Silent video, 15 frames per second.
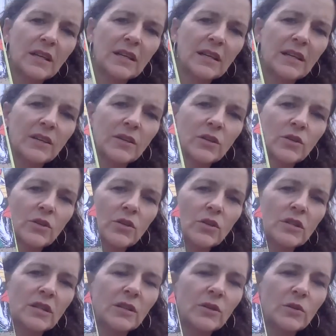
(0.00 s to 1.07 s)
and
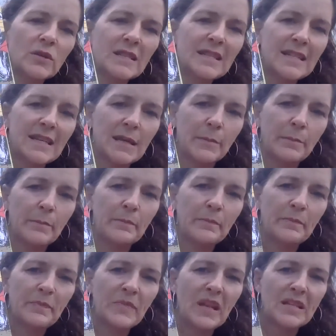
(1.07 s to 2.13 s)
here's a little stem
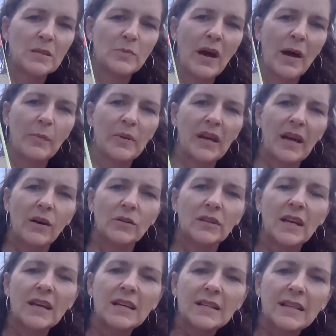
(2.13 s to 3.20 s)
that's popping out.
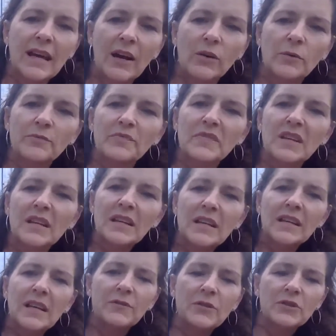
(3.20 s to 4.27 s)
Now,
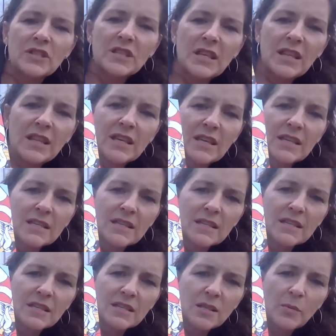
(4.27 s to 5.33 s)
if you see this,
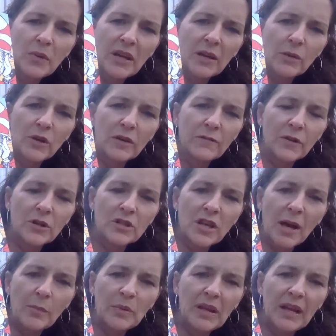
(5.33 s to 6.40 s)
this is the bean when it first
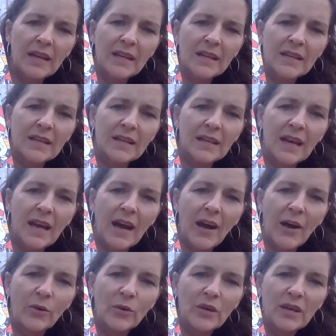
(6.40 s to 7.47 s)
got planted.
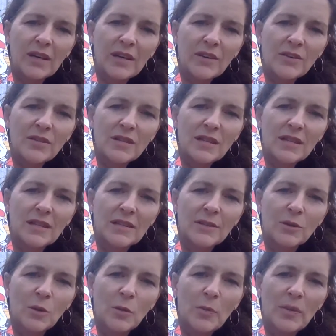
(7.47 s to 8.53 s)
Now, here's a
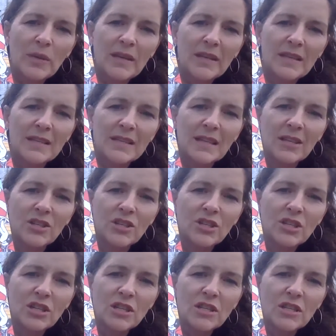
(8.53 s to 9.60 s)
little piece that
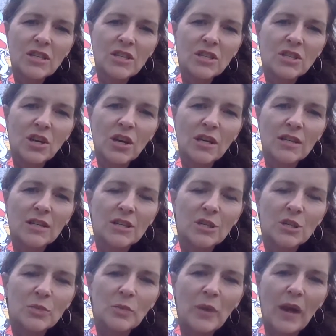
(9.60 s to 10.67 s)
just started to
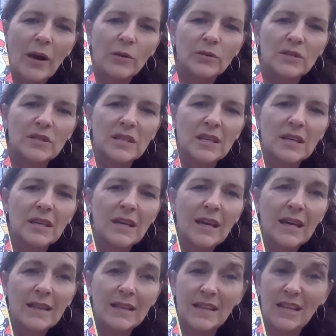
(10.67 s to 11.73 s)
sprout,
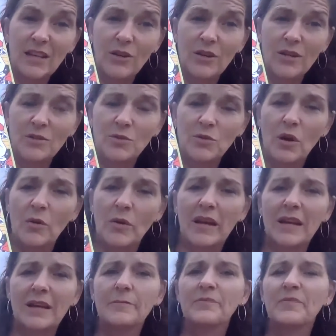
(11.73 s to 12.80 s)
and then here it is
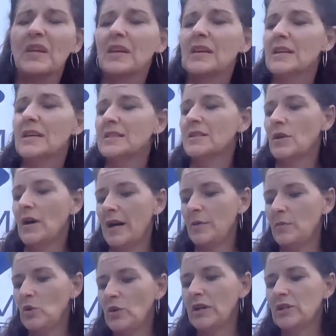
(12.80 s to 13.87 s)
growing. So
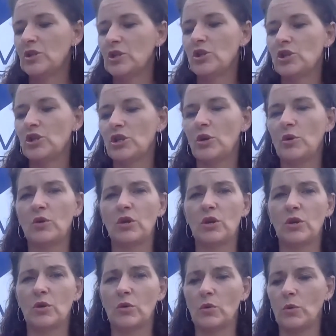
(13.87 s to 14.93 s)
I'm going to show
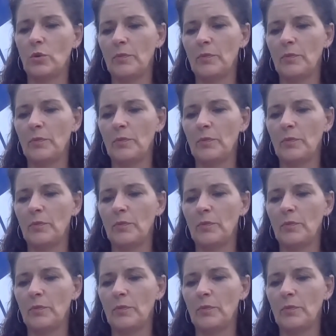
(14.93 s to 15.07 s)
you